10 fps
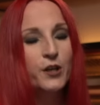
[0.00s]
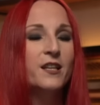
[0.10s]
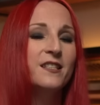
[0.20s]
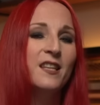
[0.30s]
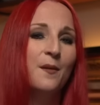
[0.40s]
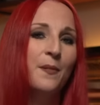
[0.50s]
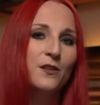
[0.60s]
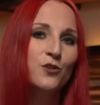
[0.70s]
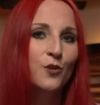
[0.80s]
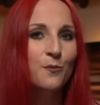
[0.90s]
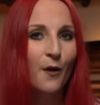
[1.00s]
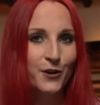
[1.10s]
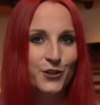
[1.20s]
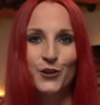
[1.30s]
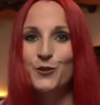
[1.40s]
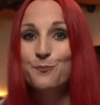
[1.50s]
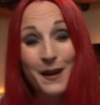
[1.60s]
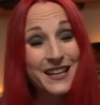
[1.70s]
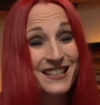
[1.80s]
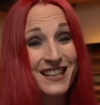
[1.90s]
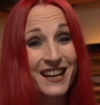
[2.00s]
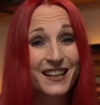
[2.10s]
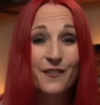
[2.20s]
not stepping too much on the bass line.